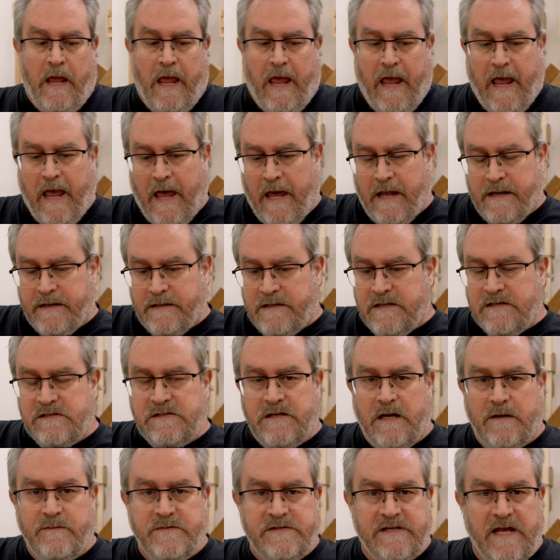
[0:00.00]
And this
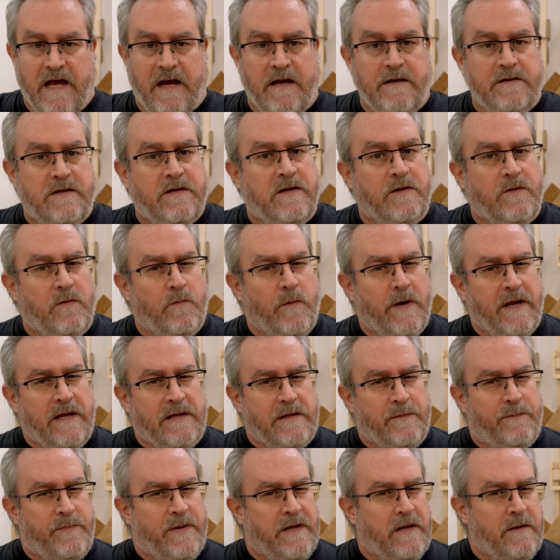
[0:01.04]
comes down to the way
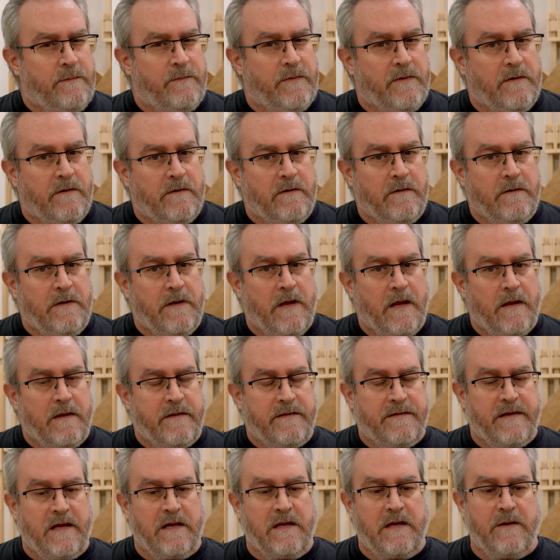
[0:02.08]
that people
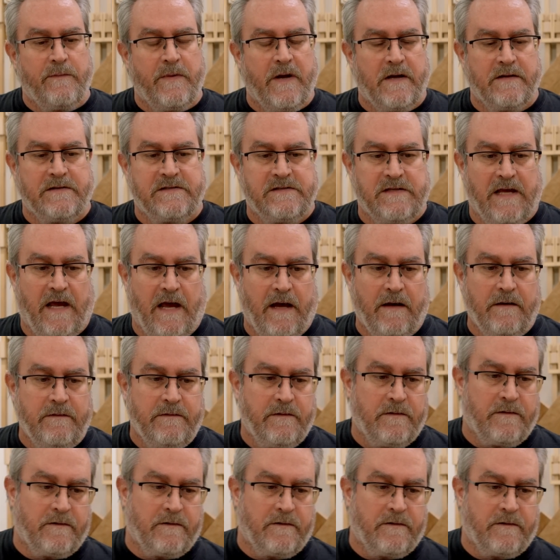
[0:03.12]
think about sound,